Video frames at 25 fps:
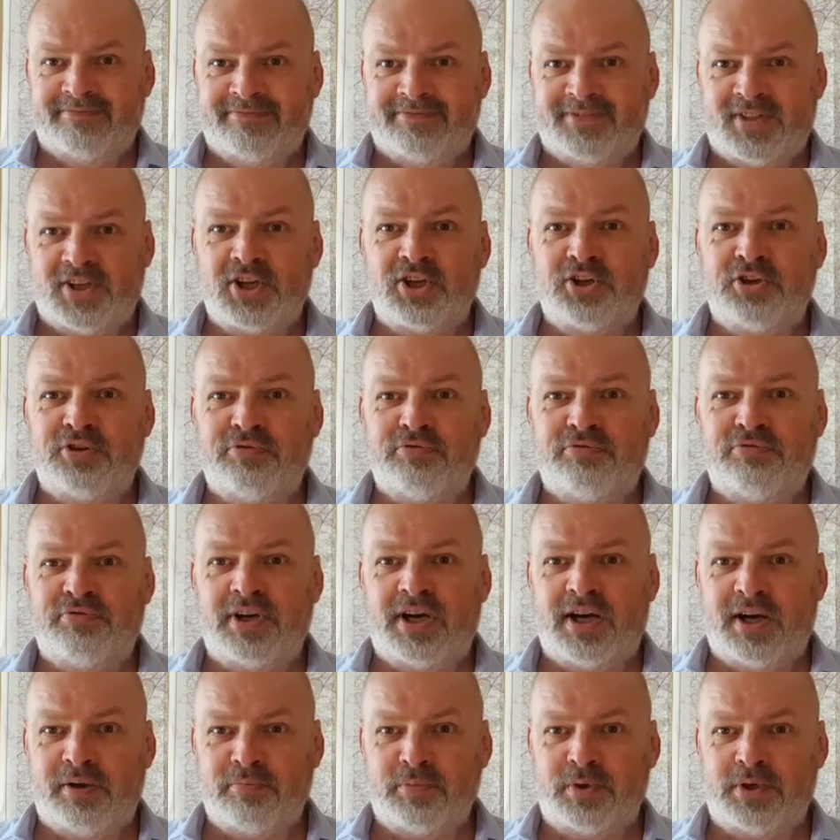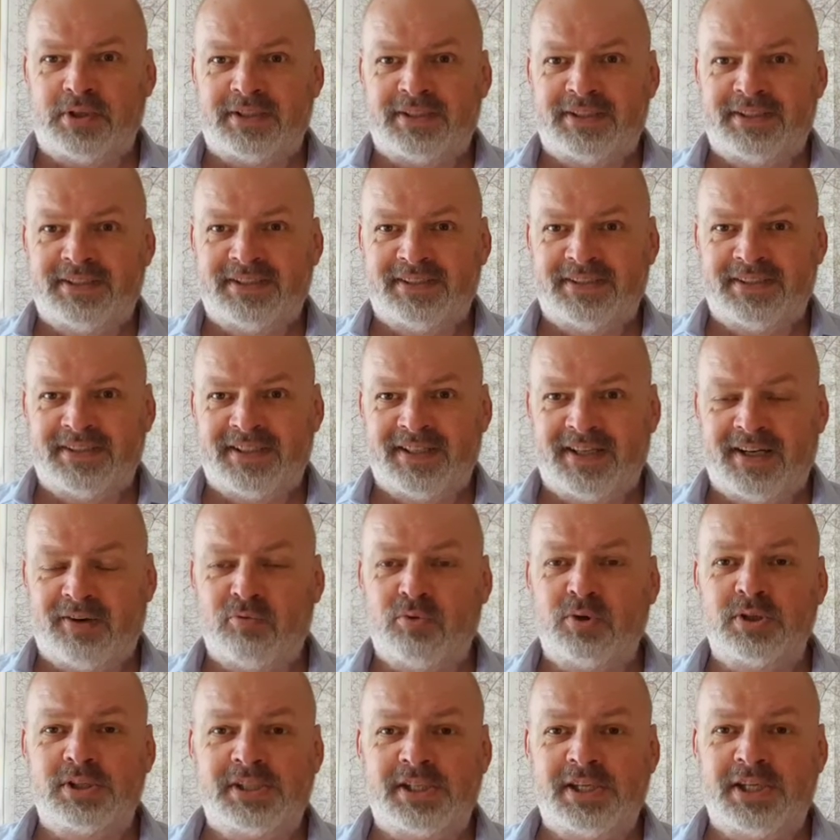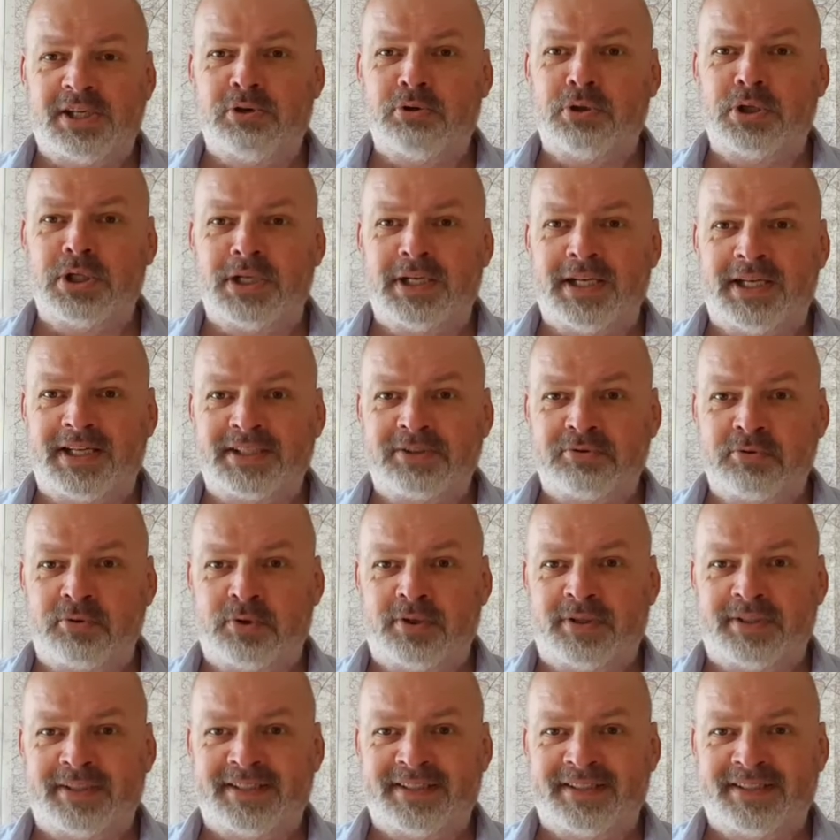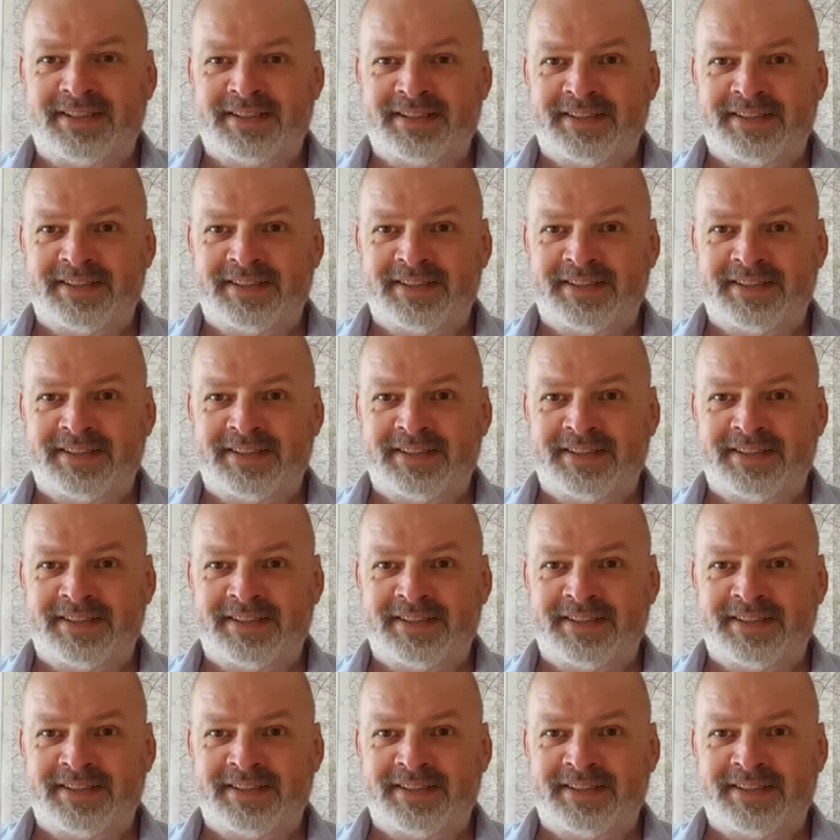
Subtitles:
Thank you very much, and we'll see you in the next one.